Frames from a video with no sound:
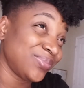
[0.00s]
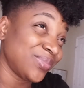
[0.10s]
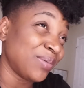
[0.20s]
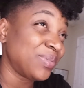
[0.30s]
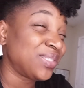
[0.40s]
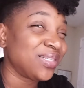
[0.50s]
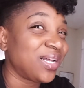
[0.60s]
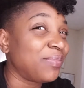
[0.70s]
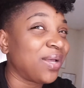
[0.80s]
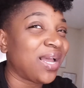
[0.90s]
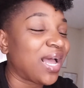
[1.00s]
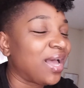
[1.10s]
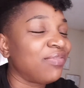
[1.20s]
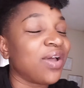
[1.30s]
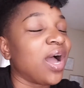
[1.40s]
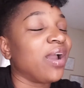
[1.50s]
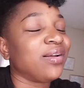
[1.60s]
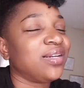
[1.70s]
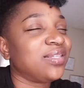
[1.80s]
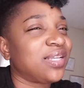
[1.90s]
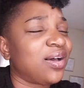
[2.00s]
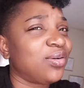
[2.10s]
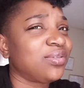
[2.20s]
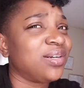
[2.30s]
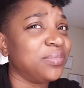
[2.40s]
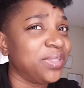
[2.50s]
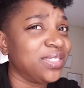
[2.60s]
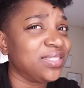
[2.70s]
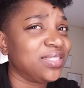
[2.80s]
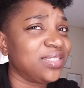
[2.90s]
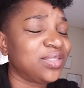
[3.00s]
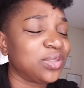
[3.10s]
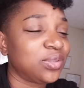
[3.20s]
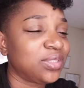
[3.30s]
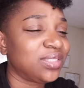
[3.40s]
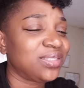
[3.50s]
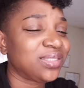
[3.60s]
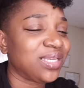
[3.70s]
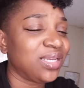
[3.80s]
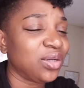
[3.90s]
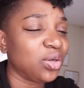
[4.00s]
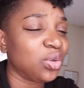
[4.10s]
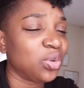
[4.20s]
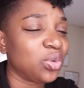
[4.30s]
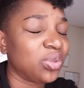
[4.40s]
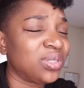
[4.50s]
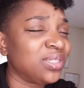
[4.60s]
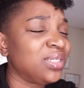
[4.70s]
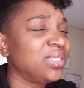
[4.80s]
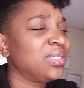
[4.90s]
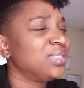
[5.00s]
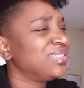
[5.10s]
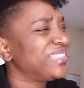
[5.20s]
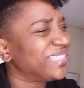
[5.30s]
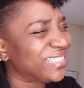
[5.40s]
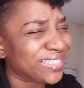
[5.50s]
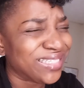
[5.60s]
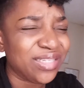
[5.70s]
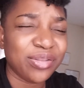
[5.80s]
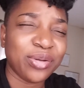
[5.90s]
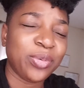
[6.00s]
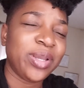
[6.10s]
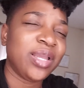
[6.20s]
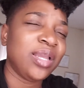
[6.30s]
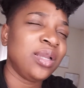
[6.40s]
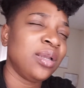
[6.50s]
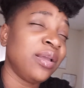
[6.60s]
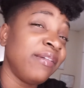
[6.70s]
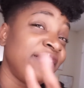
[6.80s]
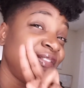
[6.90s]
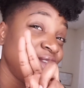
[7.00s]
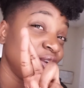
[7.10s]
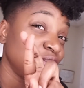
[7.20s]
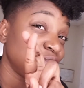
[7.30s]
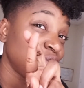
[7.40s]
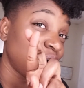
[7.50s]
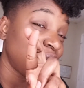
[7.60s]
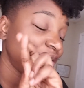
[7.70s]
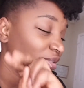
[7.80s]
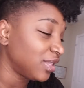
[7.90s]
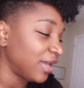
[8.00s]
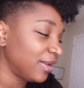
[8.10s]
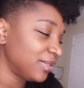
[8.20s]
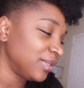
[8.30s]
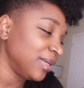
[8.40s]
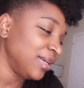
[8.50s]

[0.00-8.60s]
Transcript: i'm still I'm, i i haven't ironed this out completely so this can go either way fingers crossed that